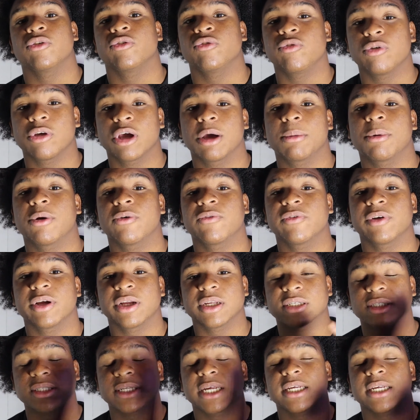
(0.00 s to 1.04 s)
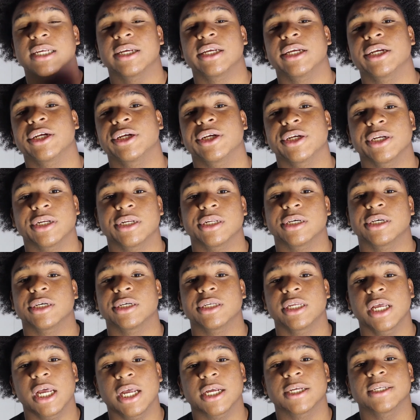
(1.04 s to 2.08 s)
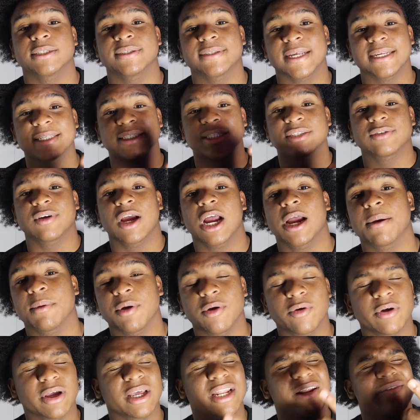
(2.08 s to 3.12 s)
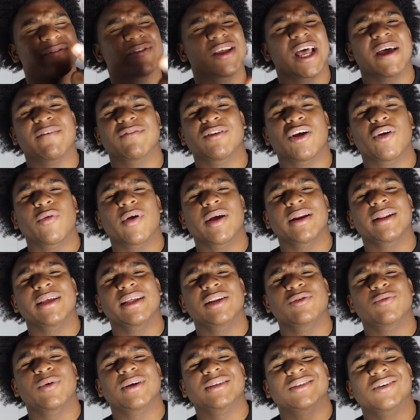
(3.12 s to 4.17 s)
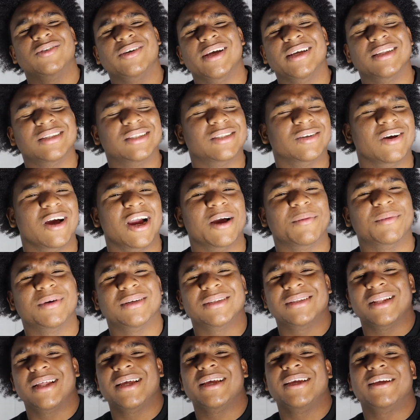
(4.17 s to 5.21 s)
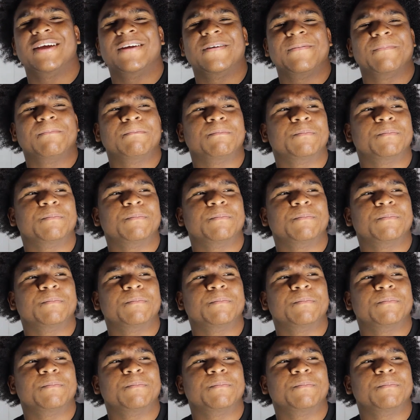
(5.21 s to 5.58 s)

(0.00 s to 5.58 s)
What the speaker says: you can come over here and stay here. And yeah, say subscribe. Go ahead if you haven't already. Anyway, go ahead and subscribe, because, like,